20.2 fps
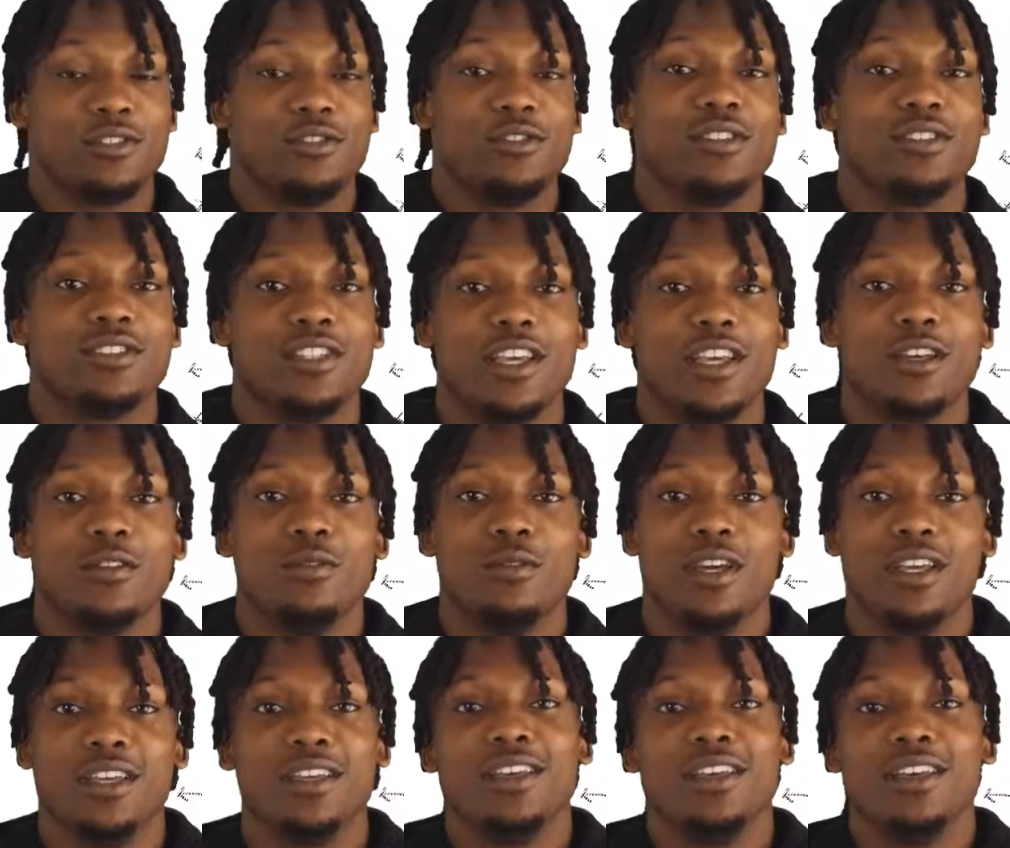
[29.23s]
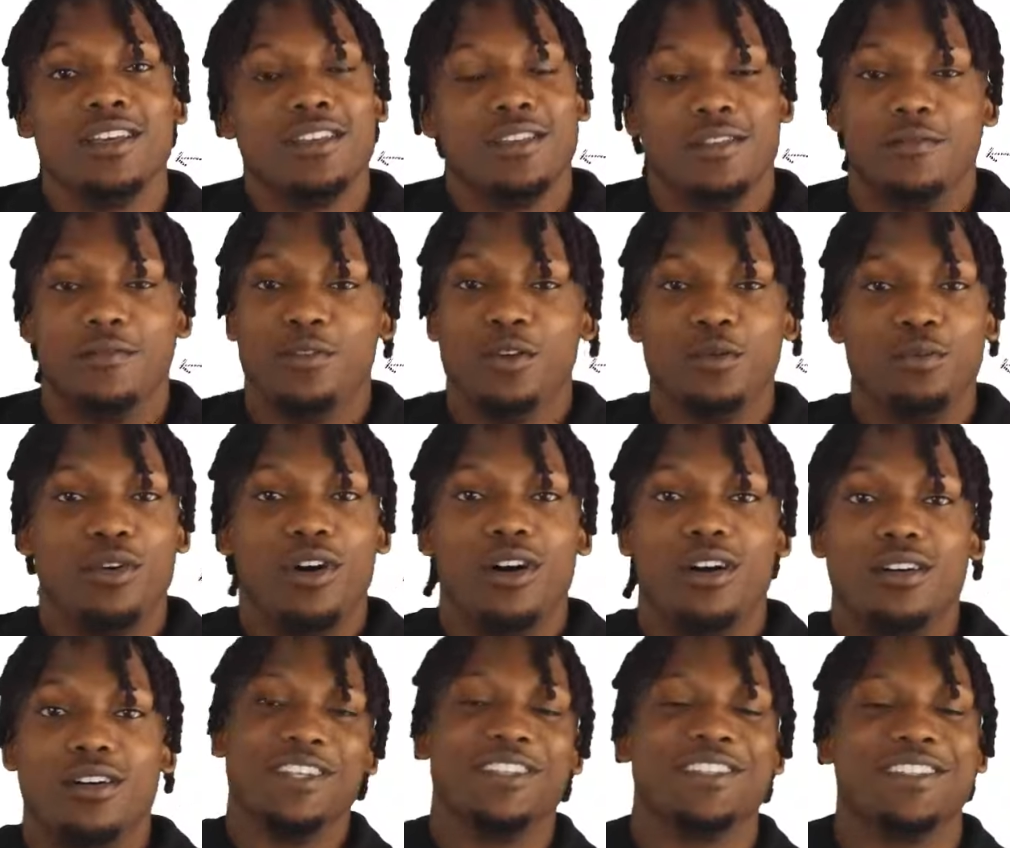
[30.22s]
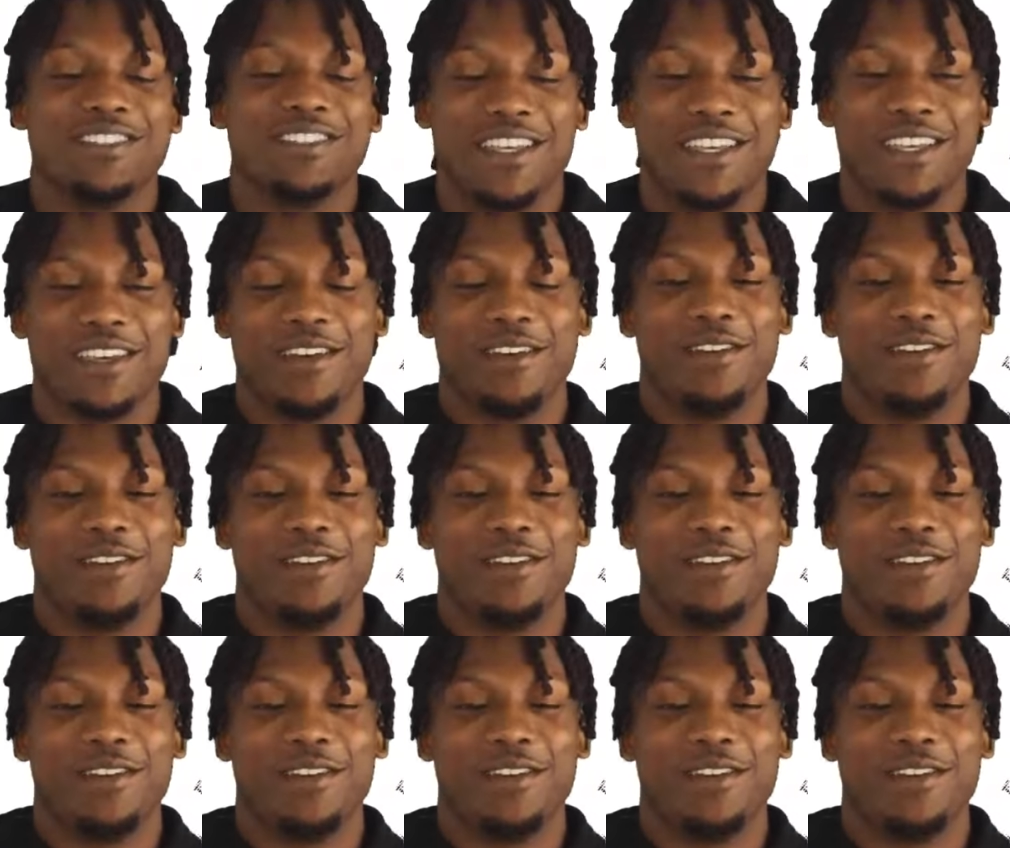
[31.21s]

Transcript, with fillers: or a takeaway, the football gets to take it home.